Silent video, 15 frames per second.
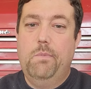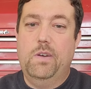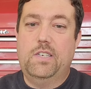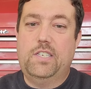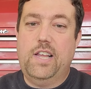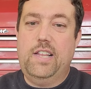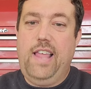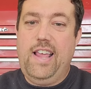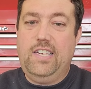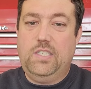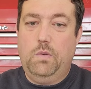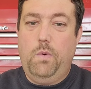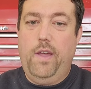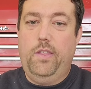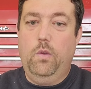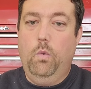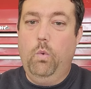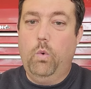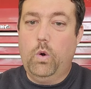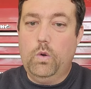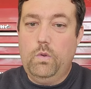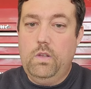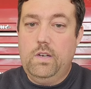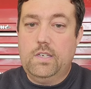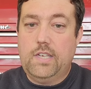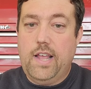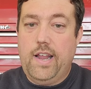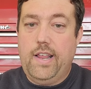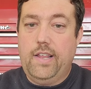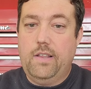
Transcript: But see, that's the way the world looks at